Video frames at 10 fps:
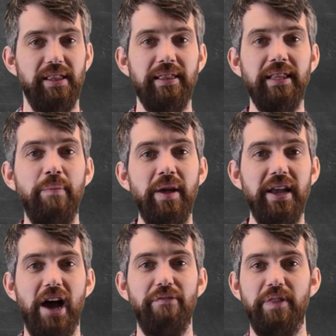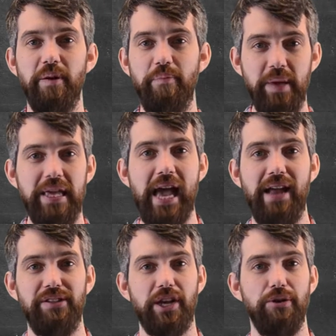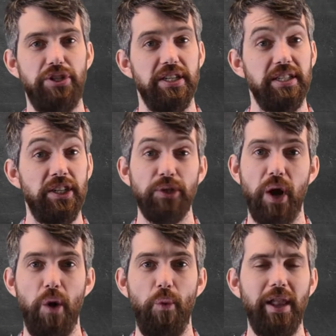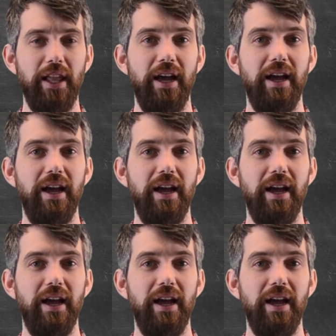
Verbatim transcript: limit of the bn's goes to 0, well,